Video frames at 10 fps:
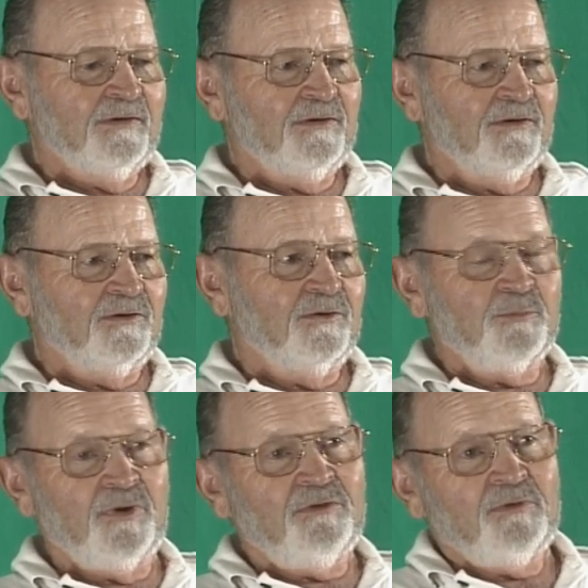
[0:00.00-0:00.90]
And,
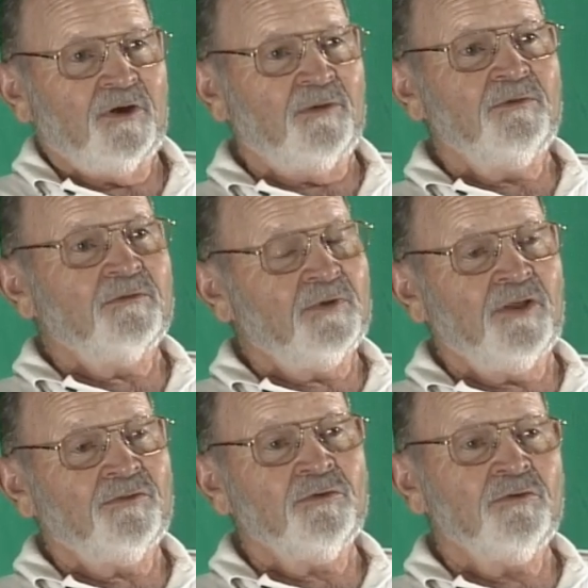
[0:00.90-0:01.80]
but I
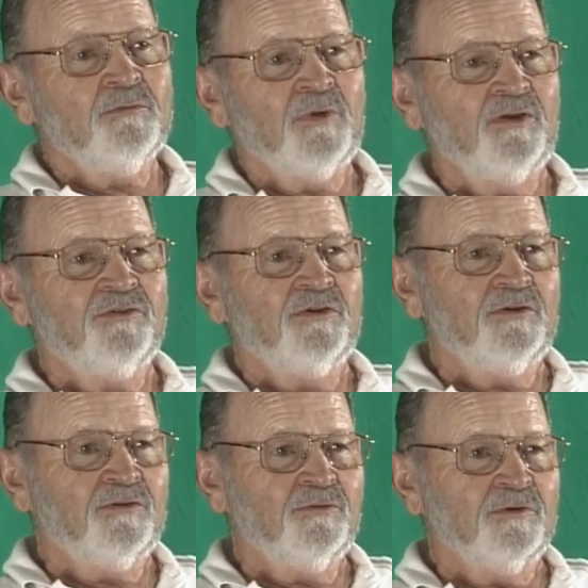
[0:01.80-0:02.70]
got through, managed to
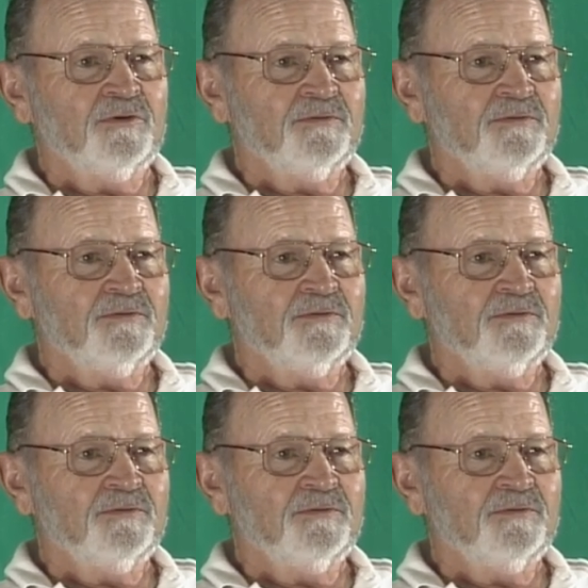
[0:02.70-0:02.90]
get through it.